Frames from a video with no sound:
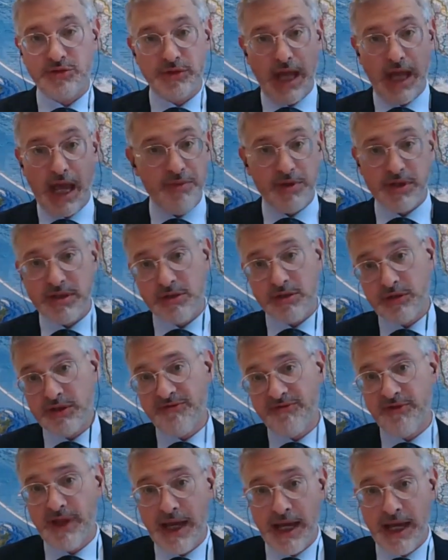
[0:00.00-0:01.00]

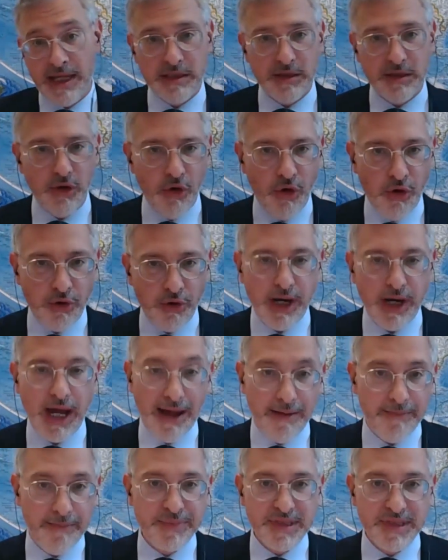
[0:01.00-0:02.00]
hypersonic flight, or
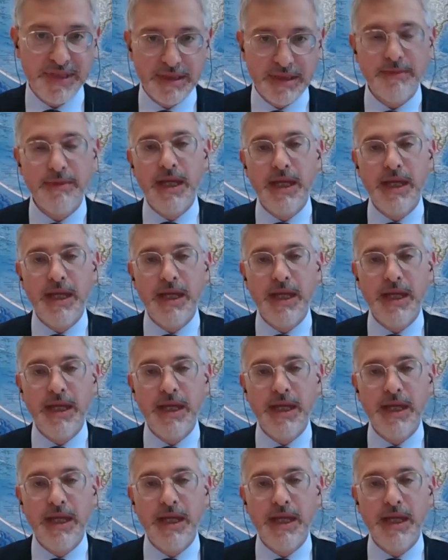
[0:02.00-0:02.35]
HAPS.